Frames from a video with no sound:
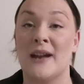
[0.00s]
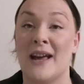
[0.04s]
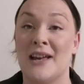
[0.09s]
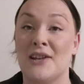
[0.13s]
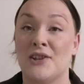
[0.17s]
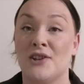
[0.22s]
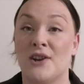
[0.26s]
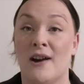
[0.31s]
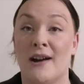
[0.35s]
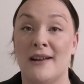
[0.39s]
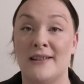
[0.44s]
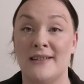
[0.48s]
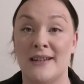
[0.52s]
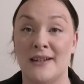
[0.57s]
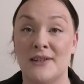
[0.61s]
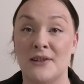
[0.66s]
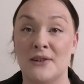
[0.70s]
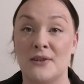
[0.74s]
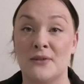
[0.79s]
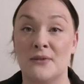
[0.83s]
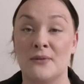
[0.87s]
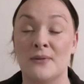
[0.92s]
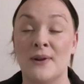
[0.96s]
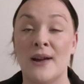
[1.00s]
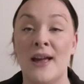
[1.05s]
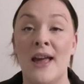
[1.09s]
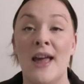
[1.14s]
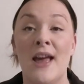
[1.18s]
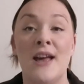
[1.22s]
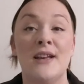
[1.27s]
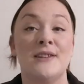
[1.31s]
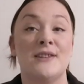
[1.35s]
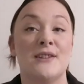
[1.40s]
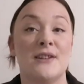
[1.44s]
nature identical.
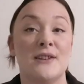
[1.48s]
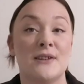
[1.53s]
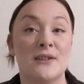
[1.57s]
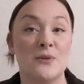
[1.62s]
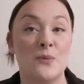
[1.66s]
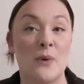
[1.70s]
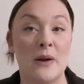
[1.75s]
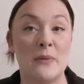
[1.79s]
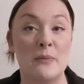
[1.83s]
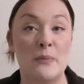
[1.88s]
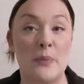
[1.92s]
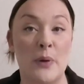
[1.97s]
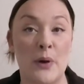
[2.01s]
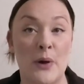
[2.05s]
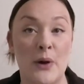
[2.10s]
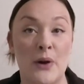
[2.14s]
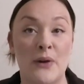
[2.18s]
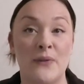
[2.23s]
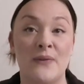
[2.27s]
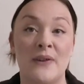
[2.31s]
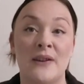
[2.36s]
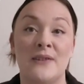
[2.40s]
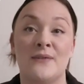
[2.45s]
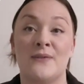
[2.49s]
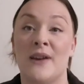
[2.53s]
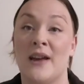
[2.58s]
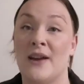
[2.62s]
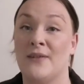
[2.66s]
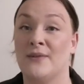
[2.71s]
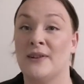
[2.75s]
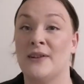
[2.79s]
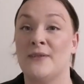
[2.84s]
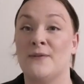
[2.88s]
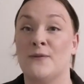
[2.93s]
So there is one perfect for
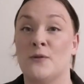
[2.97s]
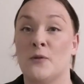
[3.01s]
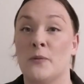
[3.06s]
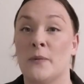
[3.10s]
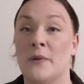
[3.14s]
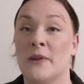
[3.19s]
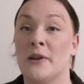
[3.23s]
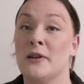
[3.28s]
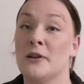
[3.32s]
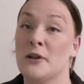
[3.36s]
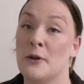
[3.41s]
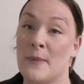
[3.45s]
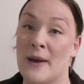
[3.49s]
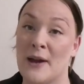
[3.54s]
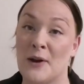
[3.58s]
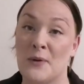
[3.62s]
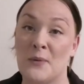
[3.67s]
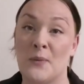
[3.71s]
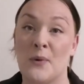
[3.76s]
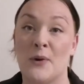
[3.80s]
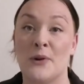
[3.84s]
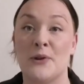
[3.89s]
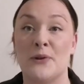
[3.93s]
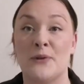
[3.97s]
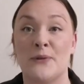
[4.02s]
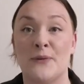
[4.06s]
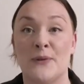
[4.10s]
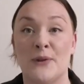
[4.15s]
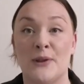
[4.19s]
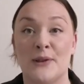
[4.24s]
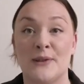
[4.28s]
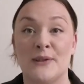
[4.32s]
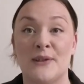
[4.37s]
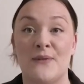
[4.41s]
every formula, no matter what your
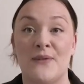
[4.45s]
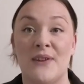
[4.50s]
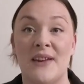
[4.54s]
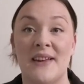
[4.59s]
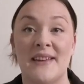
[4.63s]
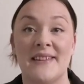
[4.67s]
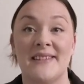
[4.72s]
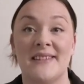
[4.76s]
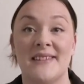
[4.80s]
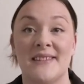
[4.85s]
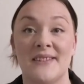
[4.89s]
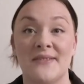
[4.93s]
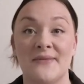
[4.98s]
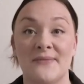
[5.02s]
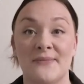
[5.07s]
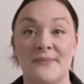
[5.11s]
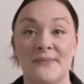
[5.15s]
philosophy is.